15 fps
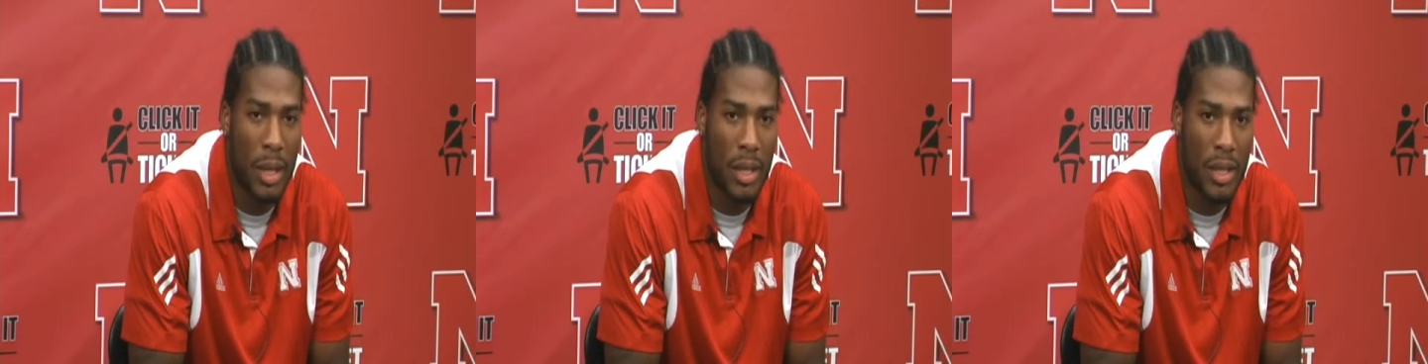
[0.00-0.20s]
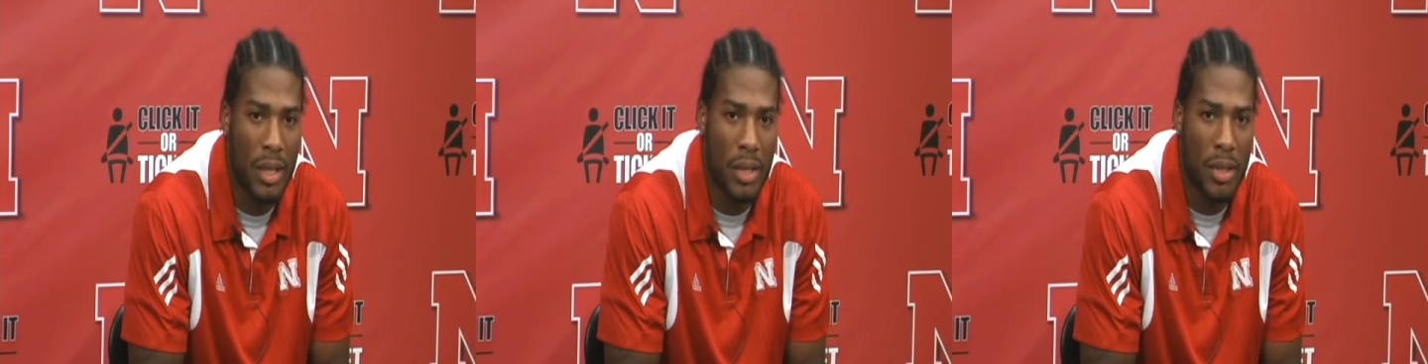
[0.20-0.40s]

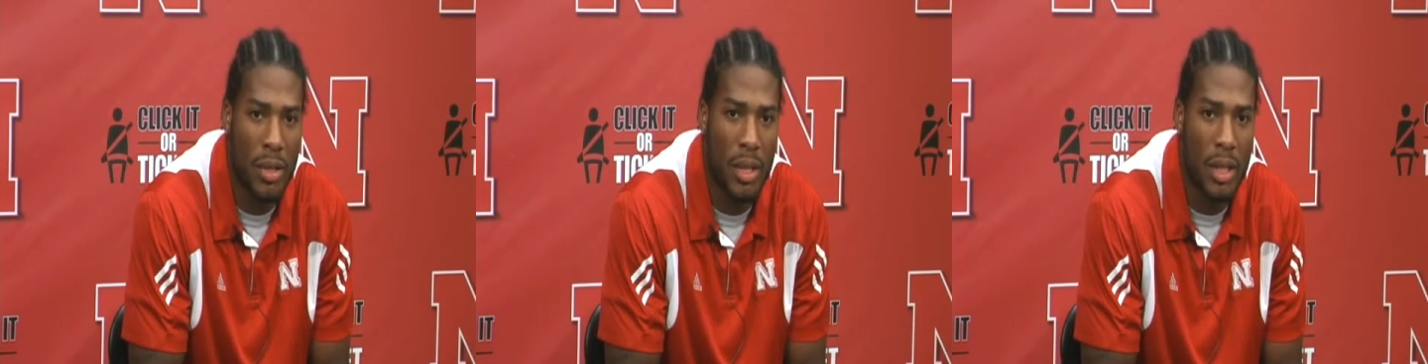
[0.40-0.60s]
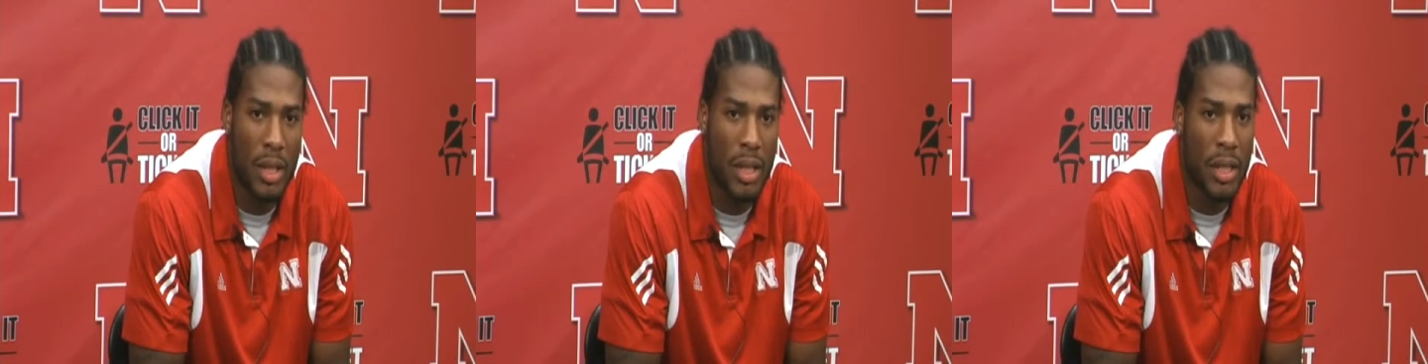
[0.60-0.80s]
they're still
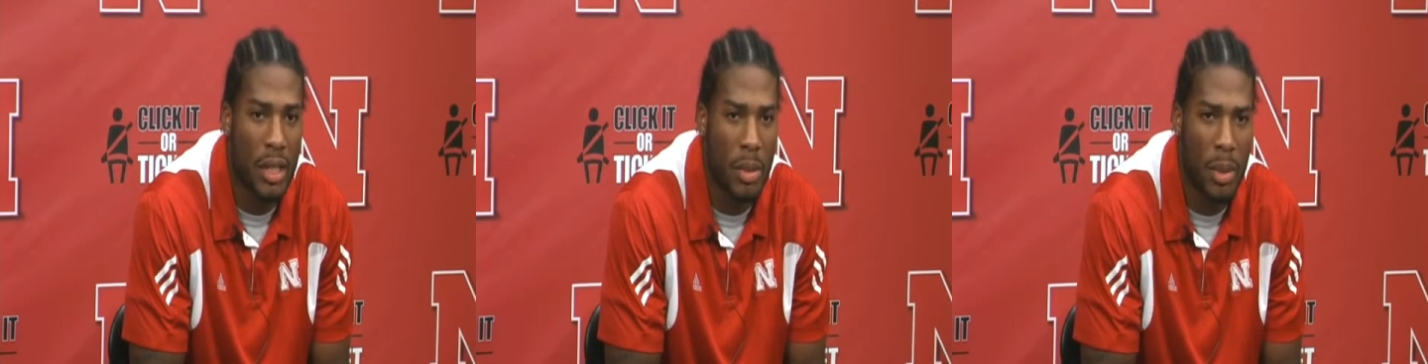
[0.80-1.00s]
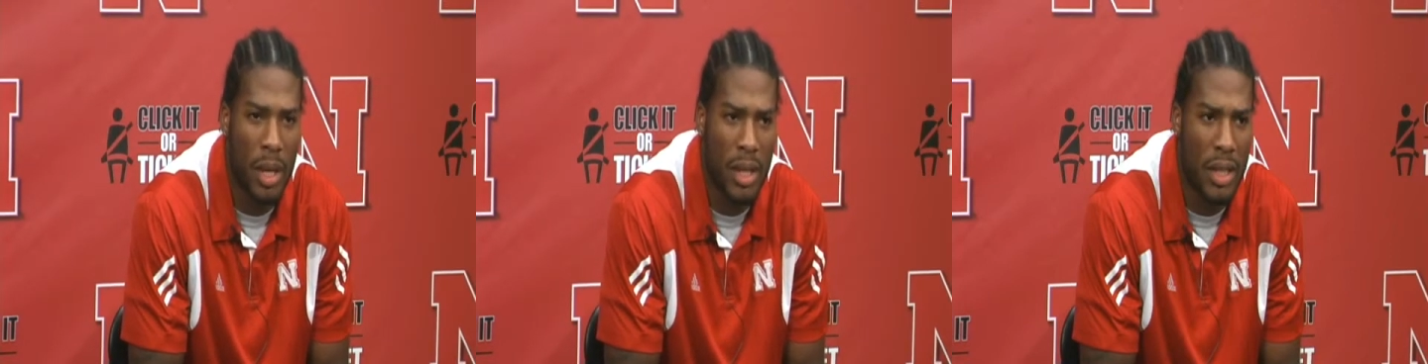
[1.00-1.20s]
showing it this
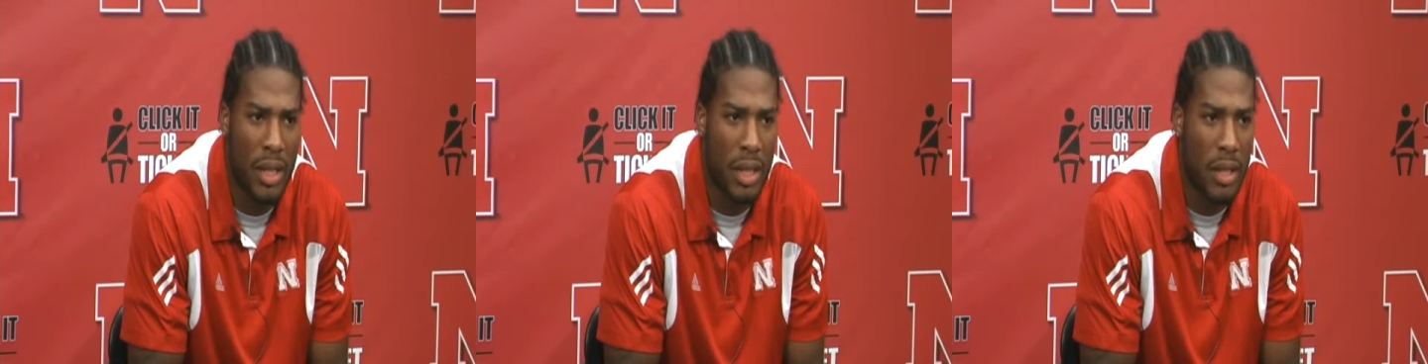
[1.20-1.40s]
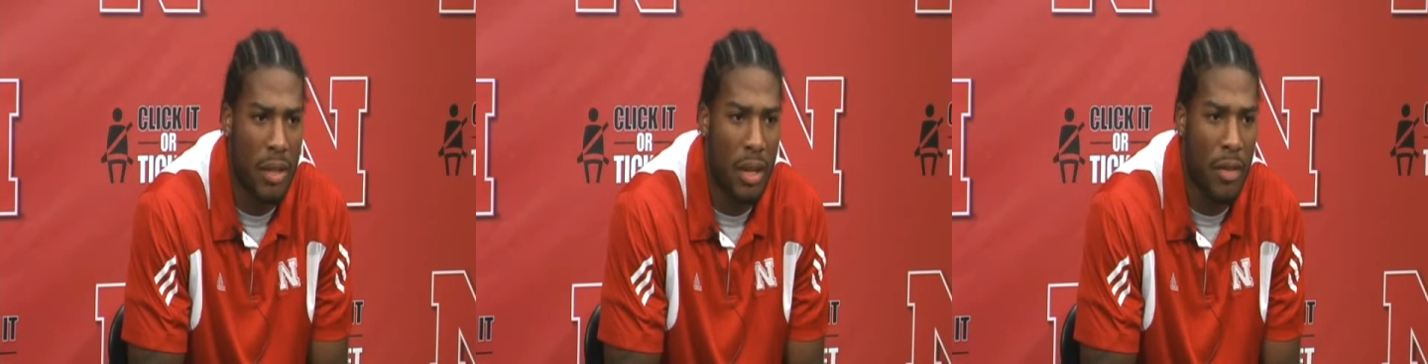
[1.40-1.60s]
year, but I
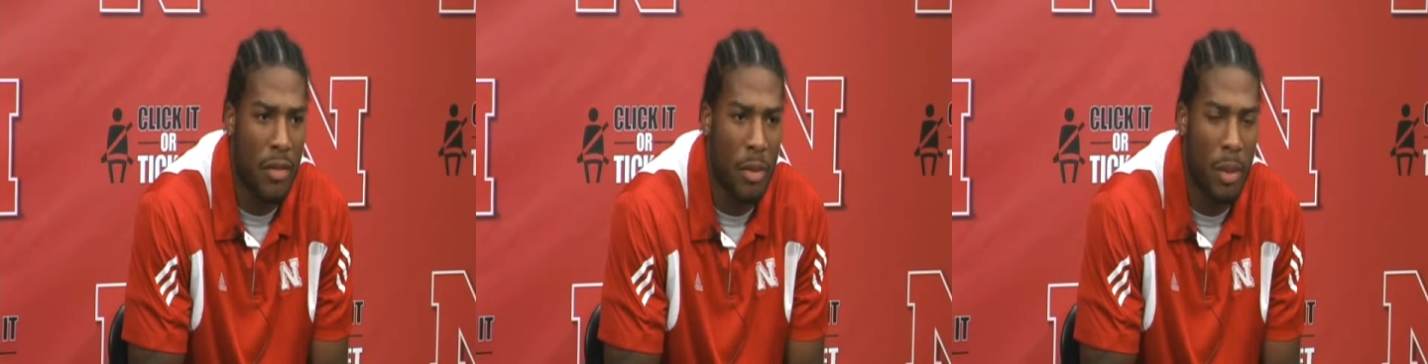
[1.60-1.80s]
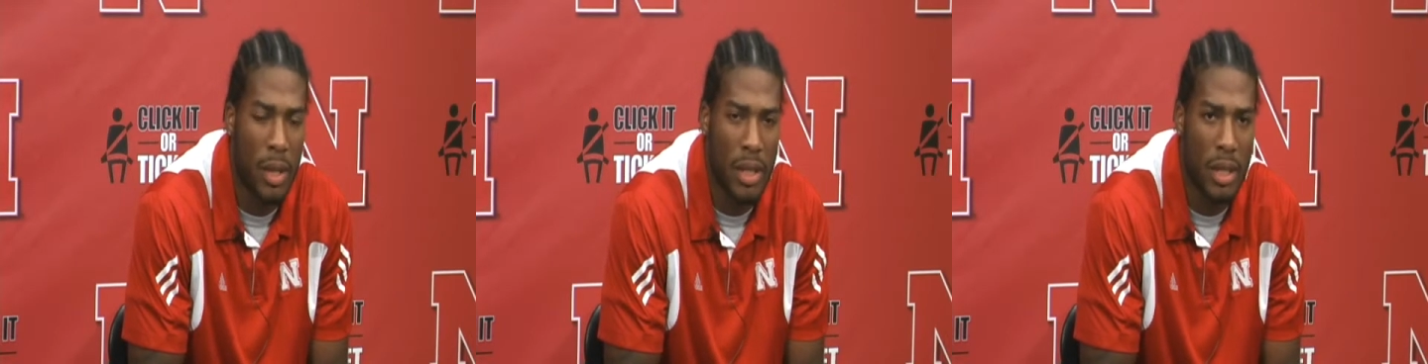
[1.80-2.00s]
think they're a great
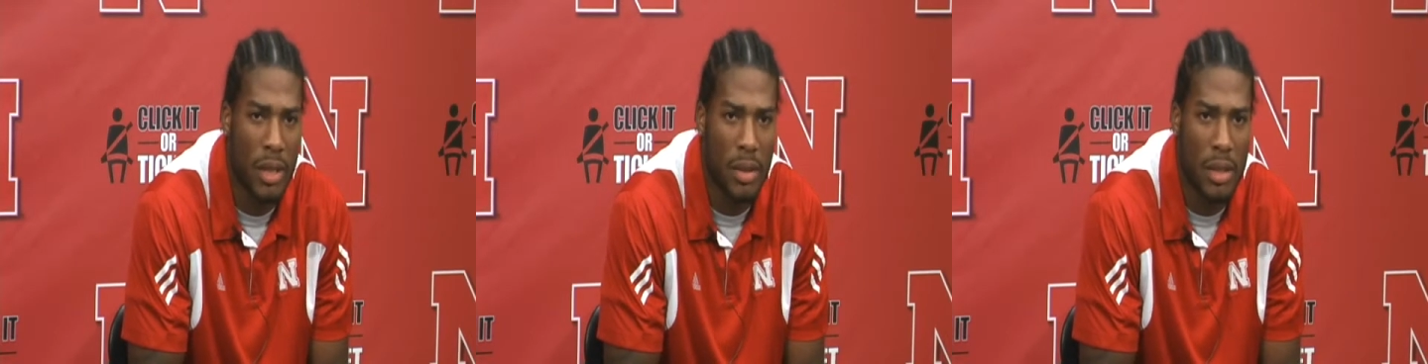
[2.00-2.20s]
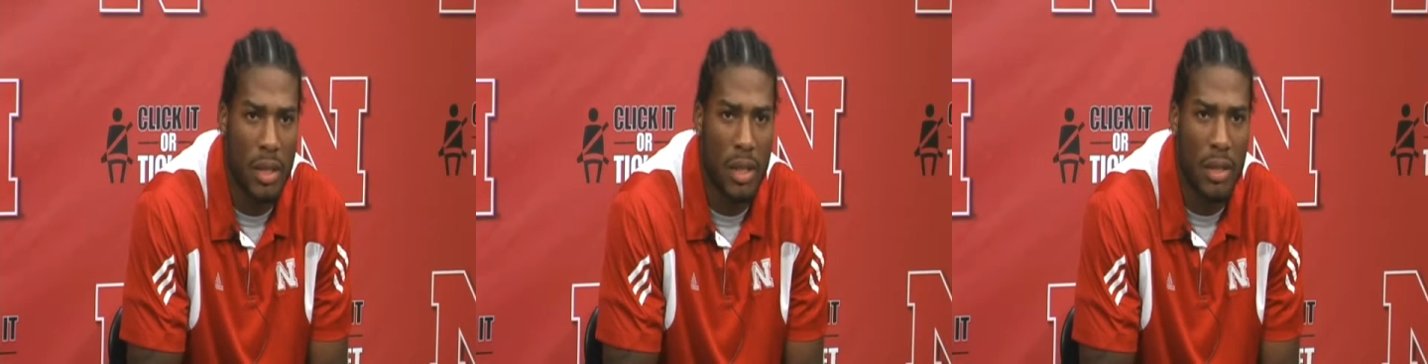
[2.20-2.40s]
football
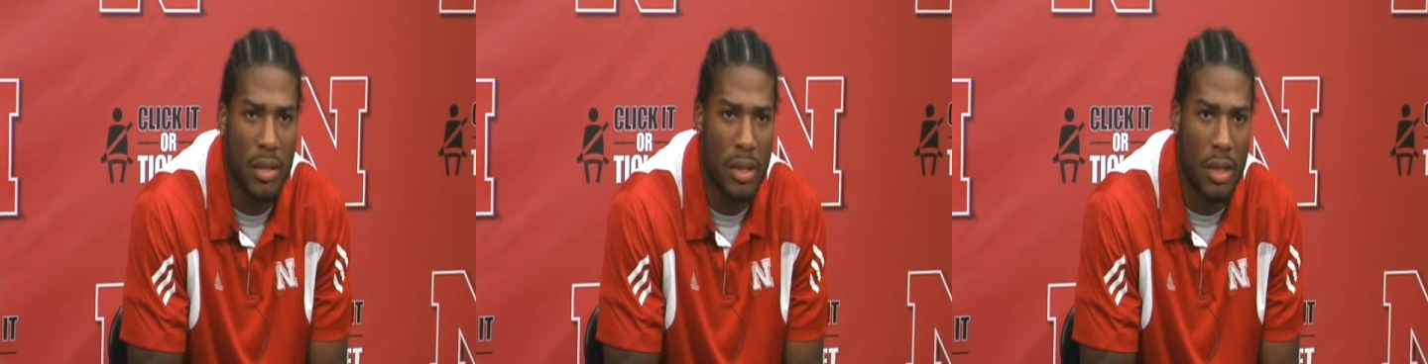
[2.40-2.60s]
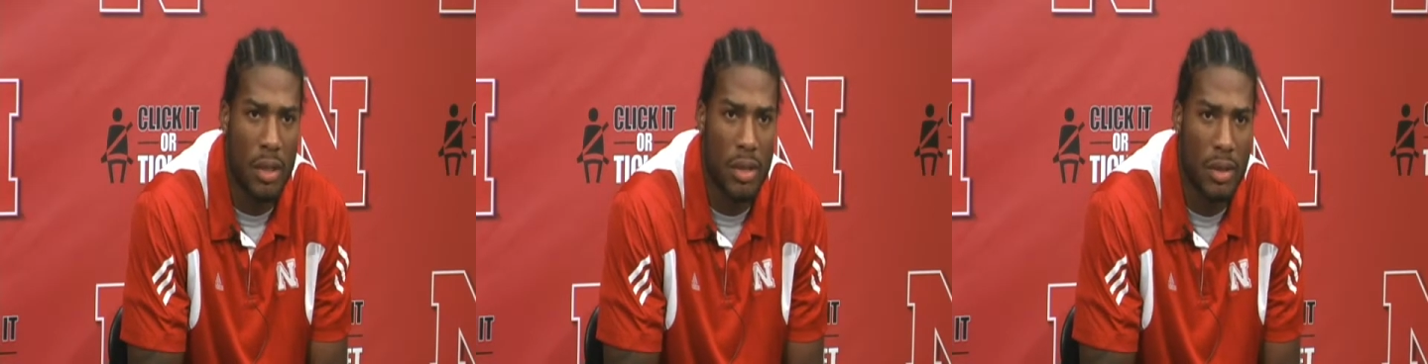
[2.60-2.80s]
team still,
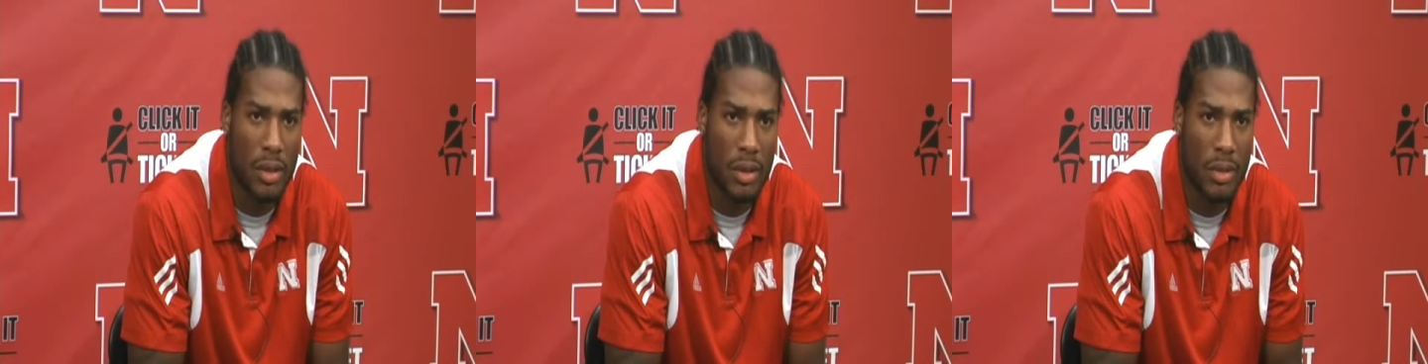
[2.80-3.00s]
so.